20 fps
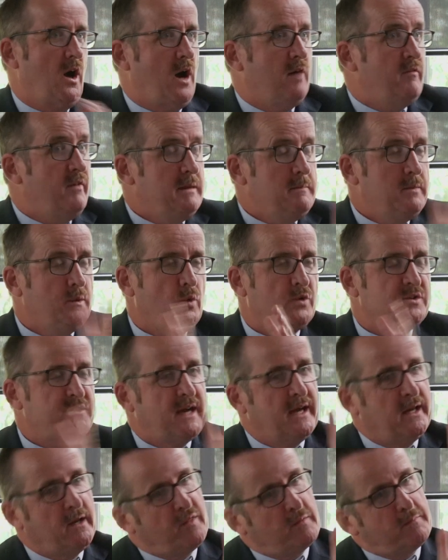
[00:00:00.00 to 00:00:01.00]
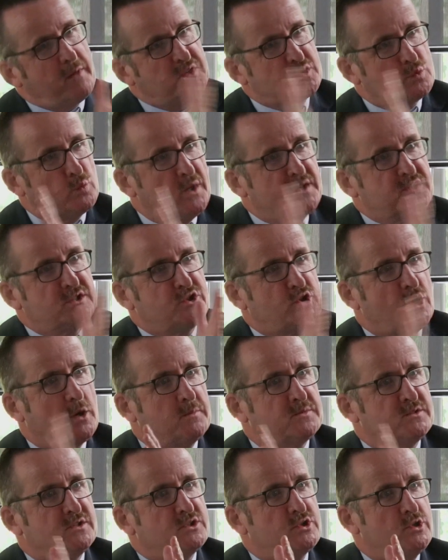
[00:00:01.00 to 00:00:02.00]
I've only been ordained in the most recent
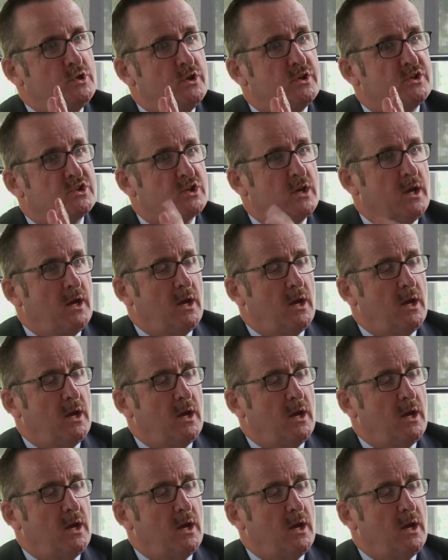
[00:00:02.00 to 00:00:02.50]
times of the church,